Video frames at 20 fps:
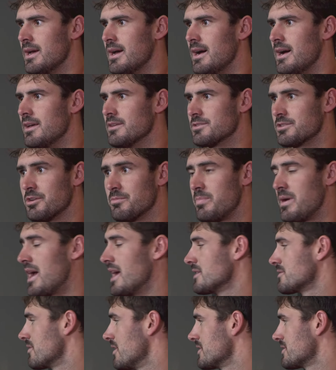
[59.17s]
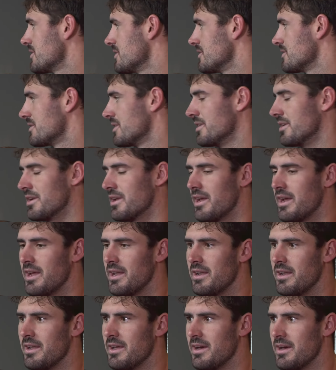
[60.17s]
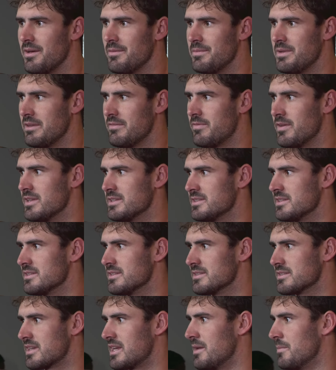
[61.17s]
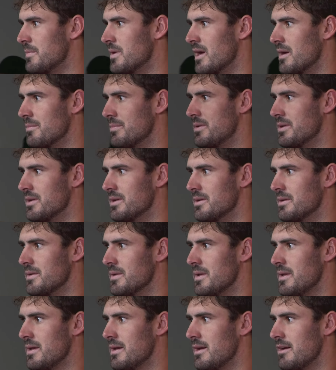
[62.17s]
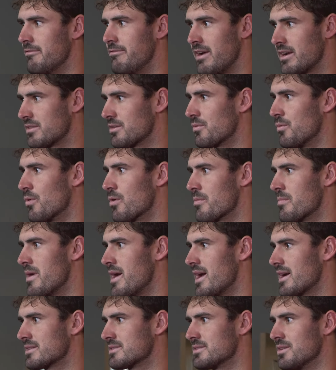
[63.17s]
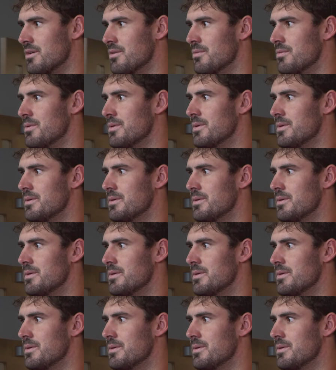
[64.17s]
Uh, there's good pass rushers and, and uh, schemed up to affect the quarterback. So